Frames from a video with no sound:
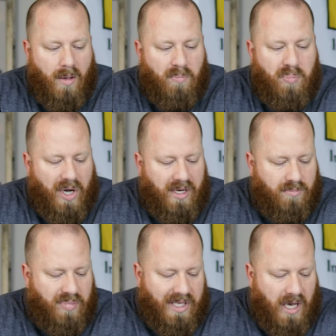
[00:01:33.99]

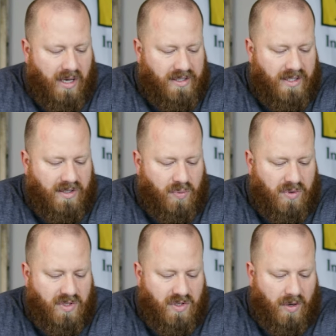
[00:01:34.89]
But because this
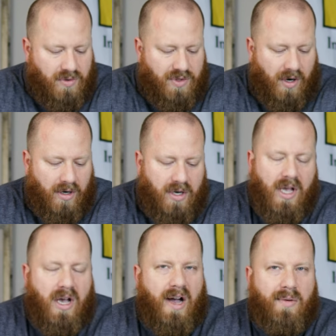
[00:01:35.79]
was so dark,
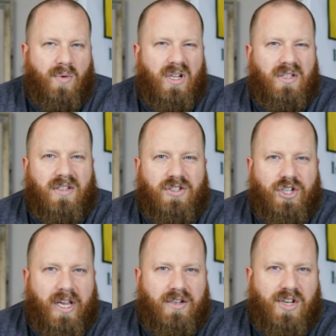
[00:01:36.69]
I wanted to
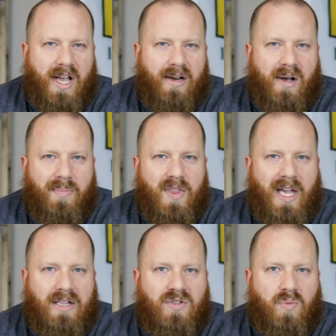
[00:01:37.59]
change that up.
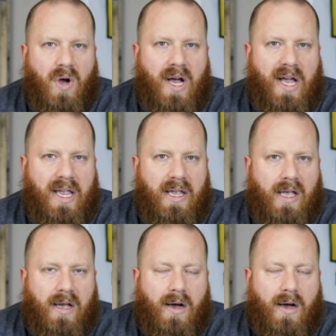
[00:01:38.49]
That's why